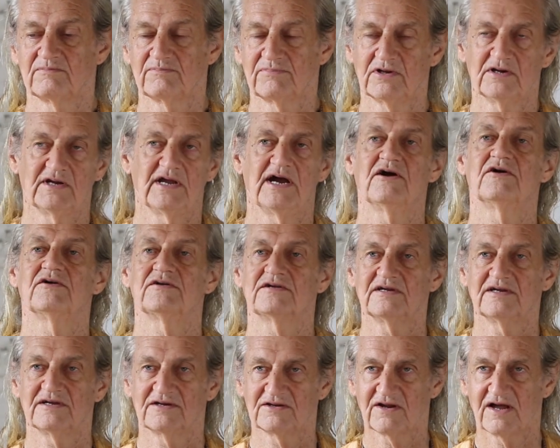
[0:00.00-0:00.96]

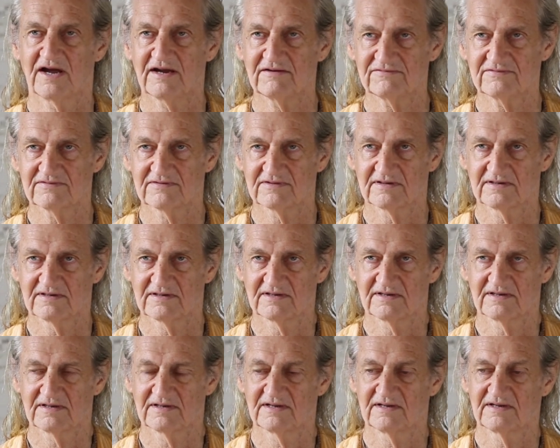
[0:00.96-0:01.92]
polarity in life,
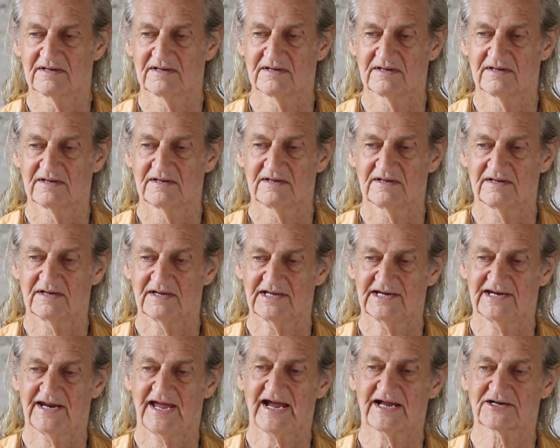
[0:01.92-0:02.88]

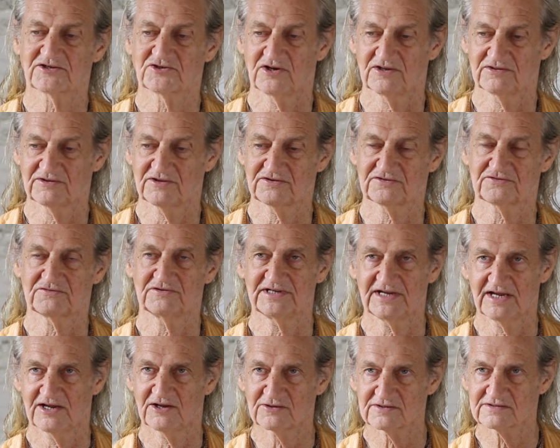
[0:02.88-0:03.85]
and act on the
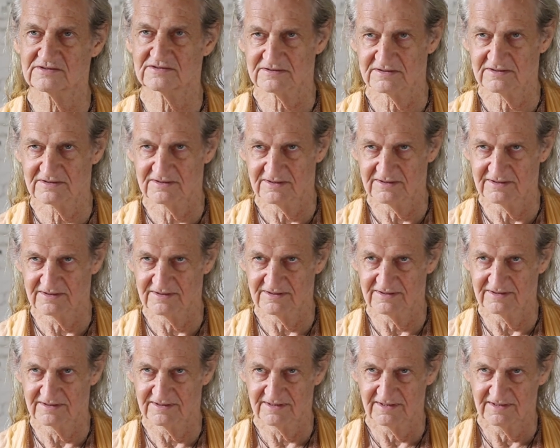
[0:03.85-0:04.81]
3 L's,
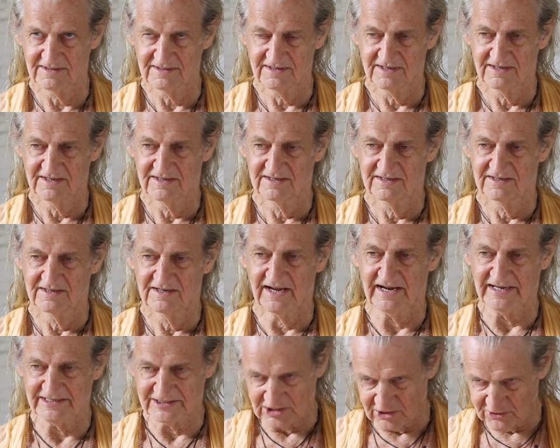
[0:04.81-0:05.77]

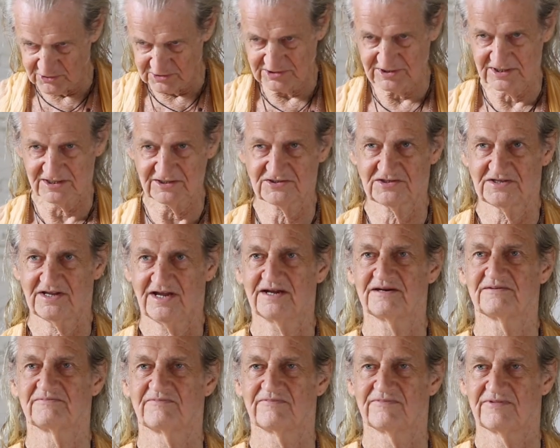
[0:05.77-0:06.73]
and go and teach
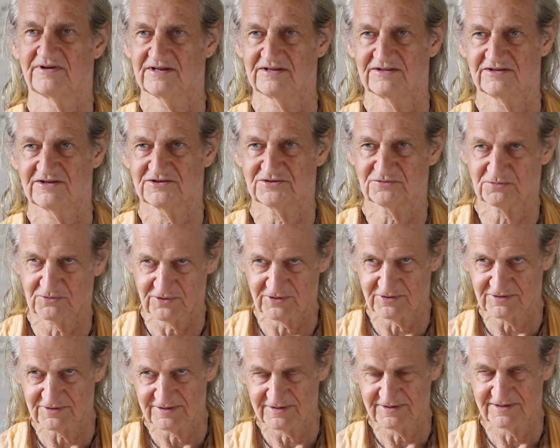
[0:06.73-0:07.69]
that in this
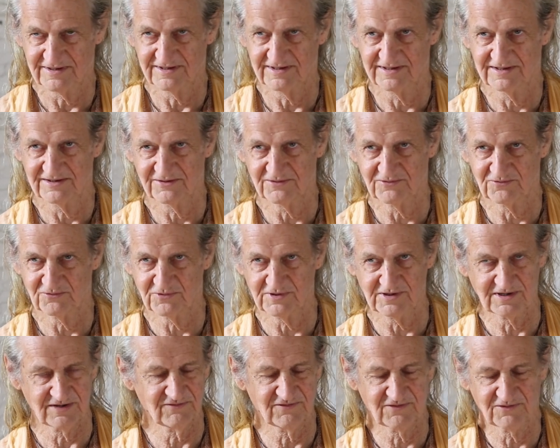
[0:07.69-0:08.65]
world,
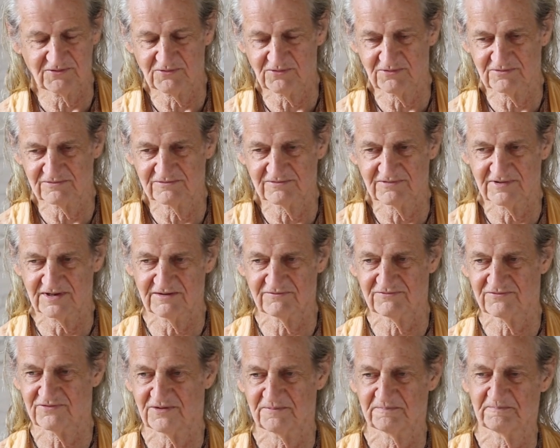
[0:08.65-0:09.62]
wherever they're
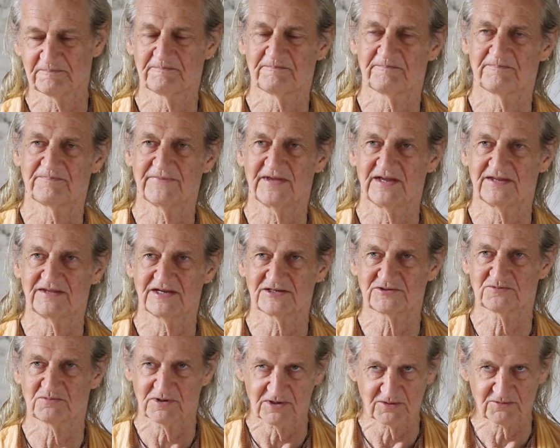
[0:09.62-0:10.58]
from. And
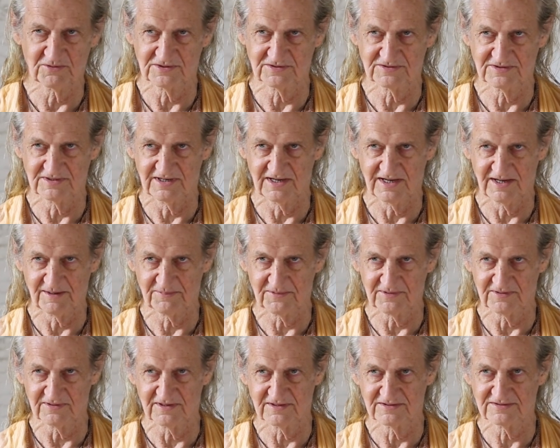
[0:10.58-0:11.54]
that's what I want to see
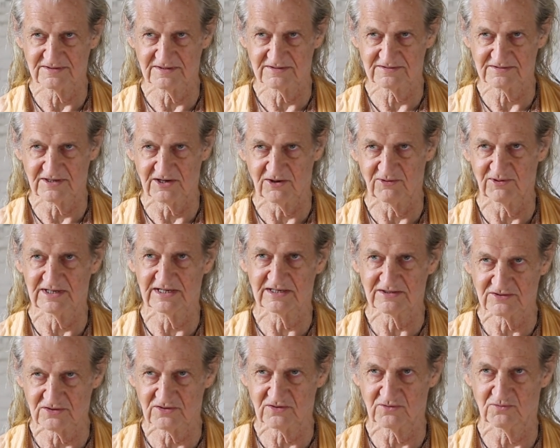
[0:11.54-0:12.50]
happen, is this going
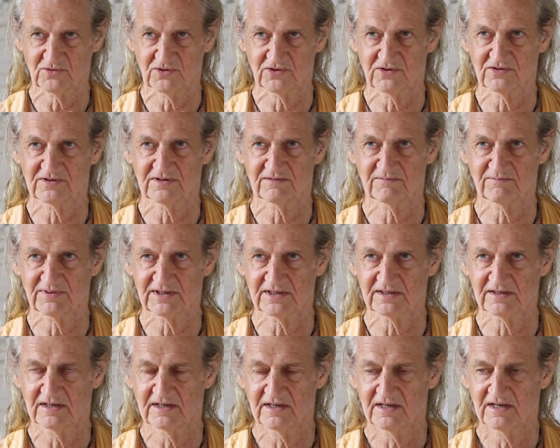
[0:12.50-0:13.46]
into the world and being,